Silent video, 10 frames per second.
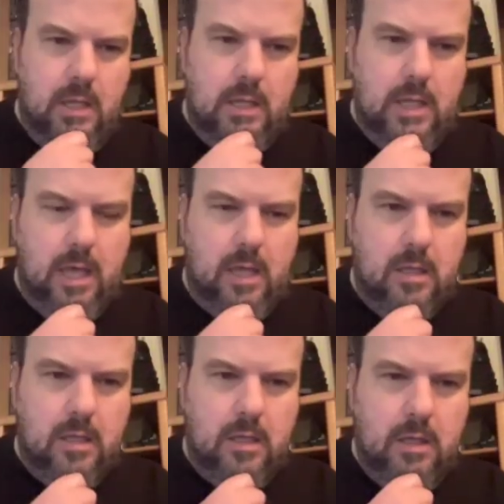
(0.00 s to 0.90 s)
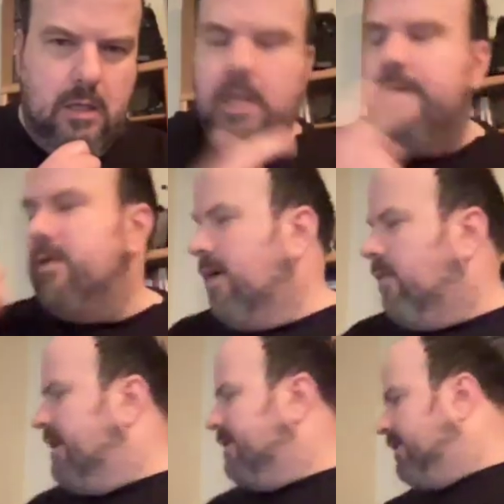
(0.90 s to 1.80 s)
Yeah. So I
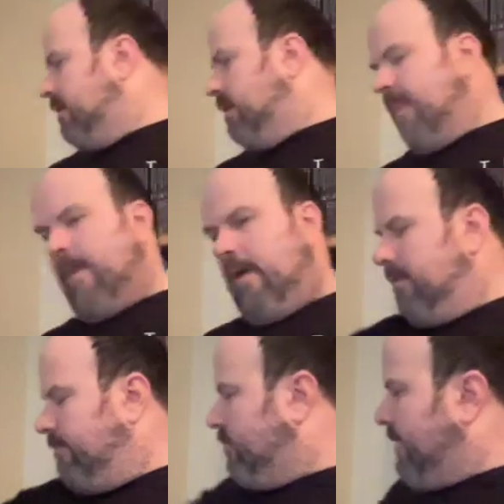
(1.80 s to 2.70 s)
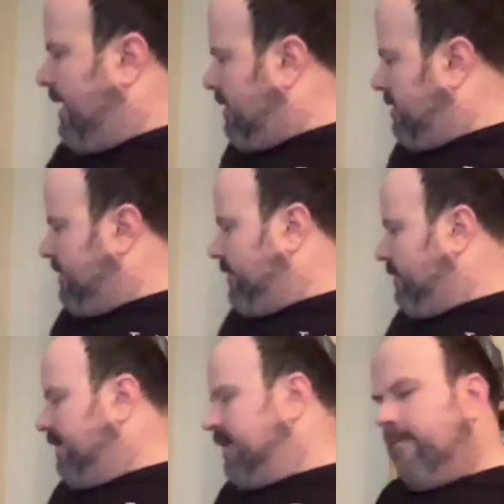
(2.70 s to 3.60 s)
watched it on the Blu-ray. I'll switch
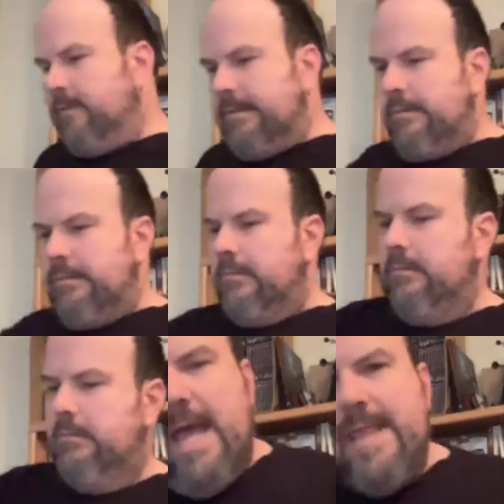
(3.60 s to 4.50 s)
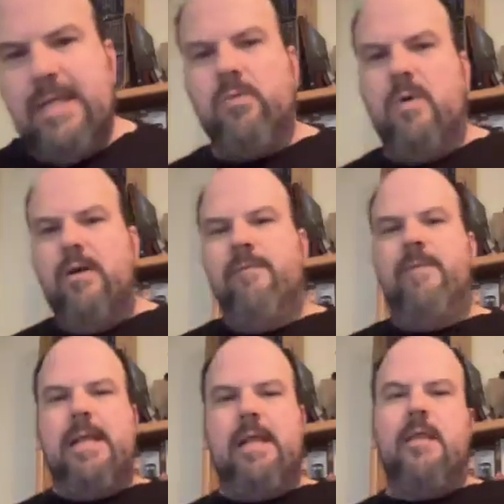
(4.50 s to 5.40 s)
over here. And this
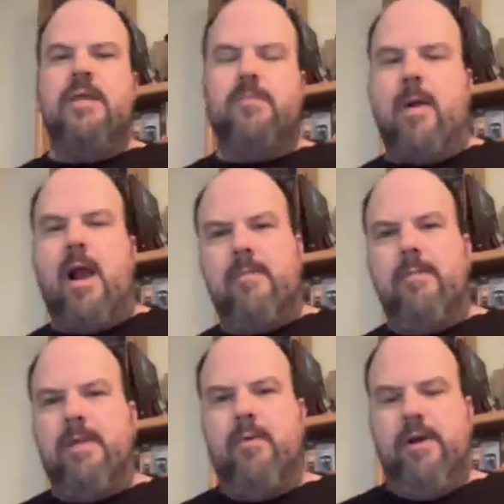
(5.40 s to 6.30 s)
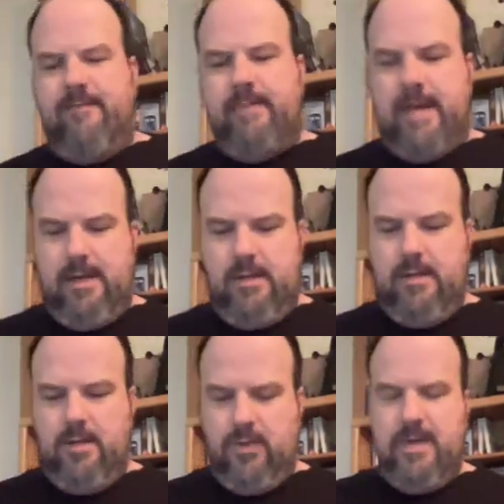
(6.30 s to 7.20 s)
probably would have been,
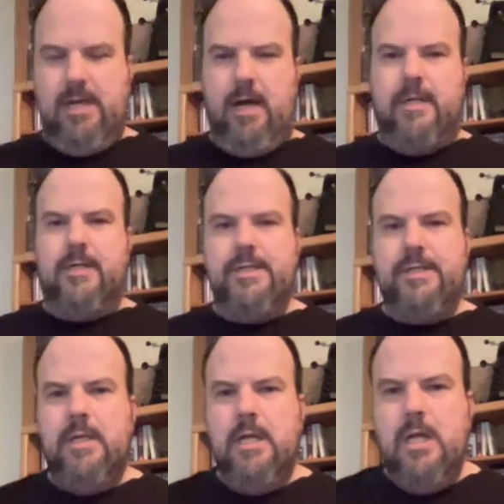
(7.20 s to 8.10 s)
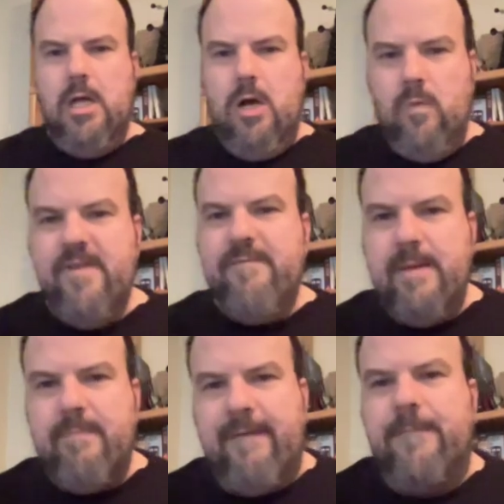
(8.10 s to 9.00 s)
the Three Doctors would have
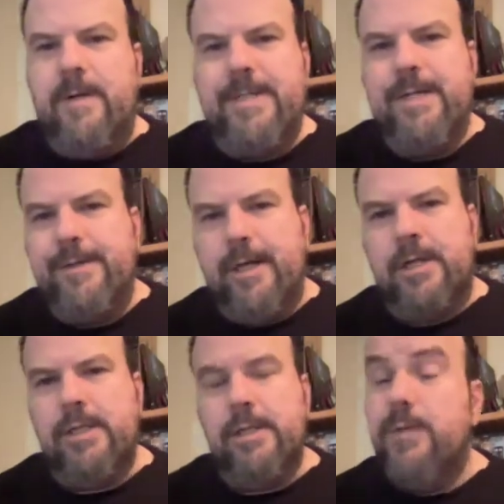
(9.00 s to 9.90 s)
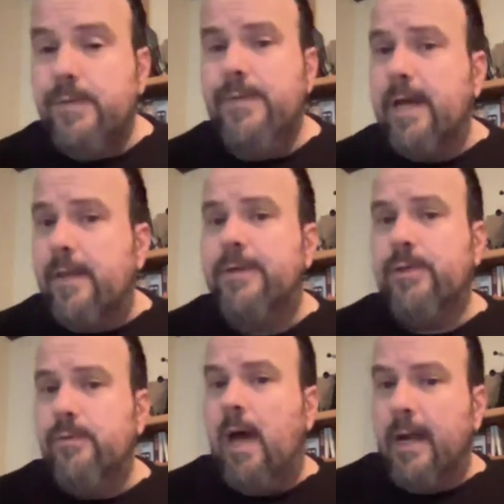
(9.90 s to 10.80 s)
been my first introduction to the other
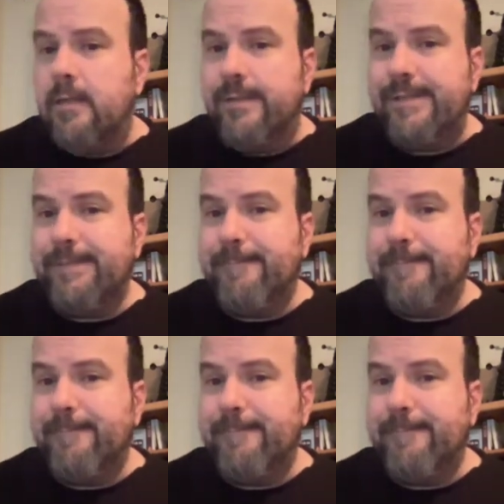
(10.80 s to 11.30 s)
two Doctors.